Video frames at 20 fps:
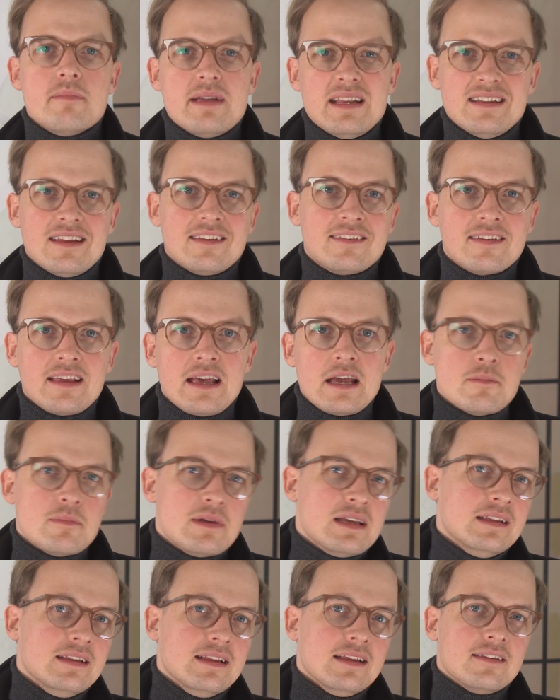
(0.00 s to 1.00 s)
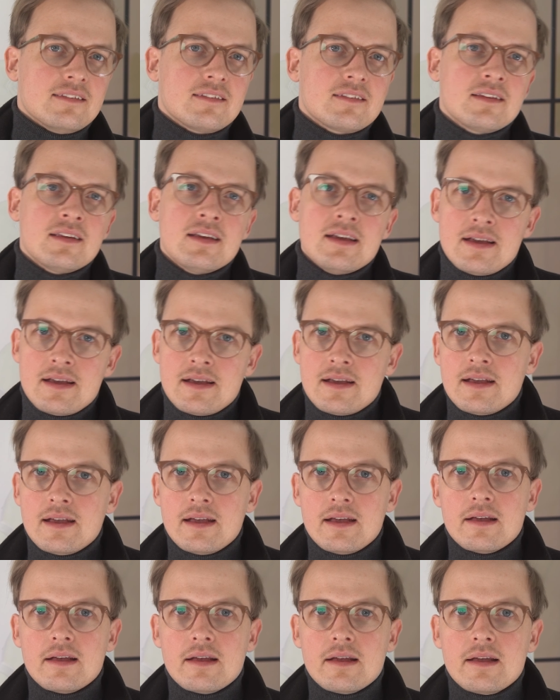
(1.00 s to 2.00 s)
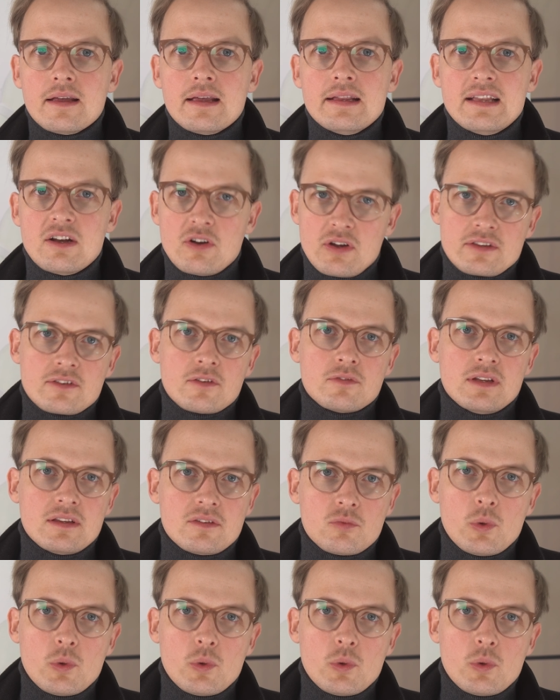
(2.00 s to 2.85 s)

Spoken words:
mean the same in the rest of this